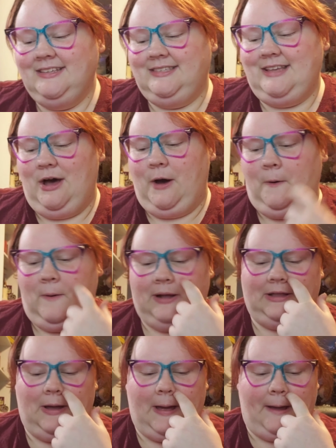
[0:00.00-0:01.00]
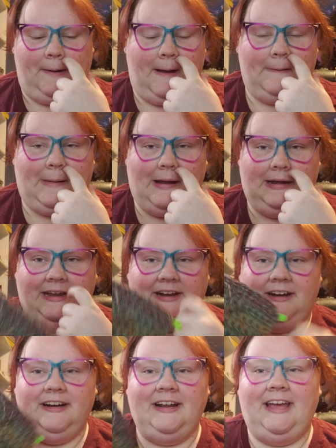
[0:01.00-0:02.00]
So I thought I would come on
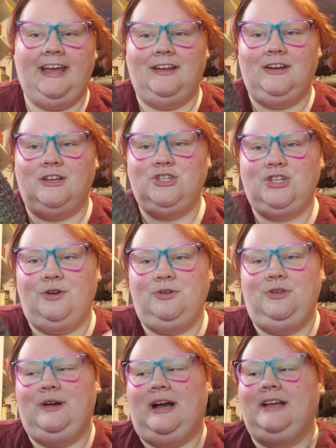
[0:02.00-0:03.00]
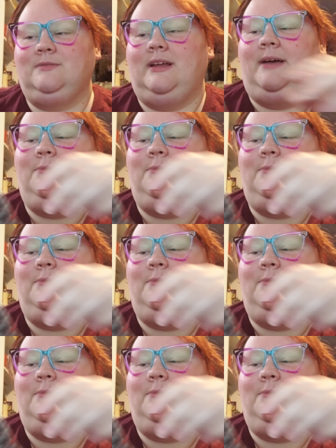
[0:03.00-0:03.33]
here and show you guys what